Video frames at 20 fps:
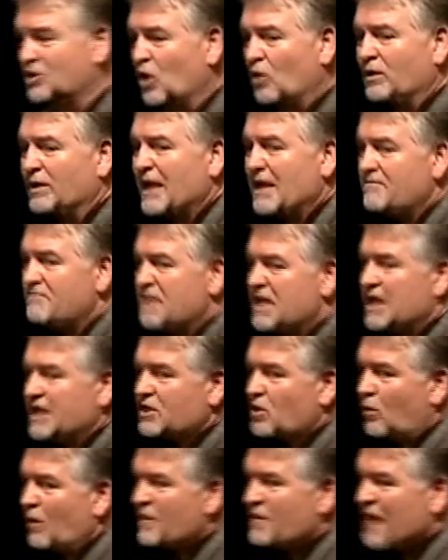Don't let me
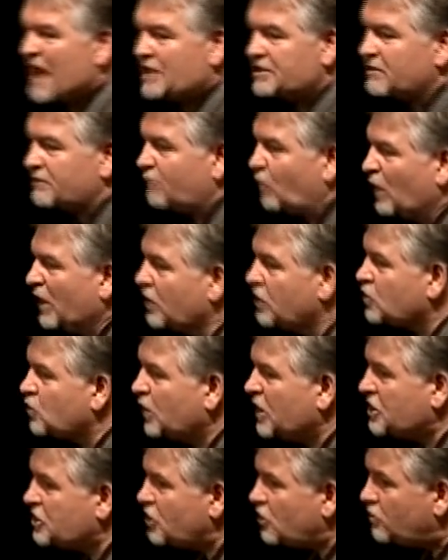get to
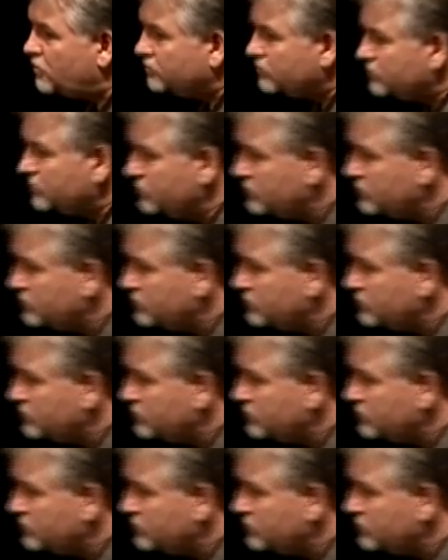1,422.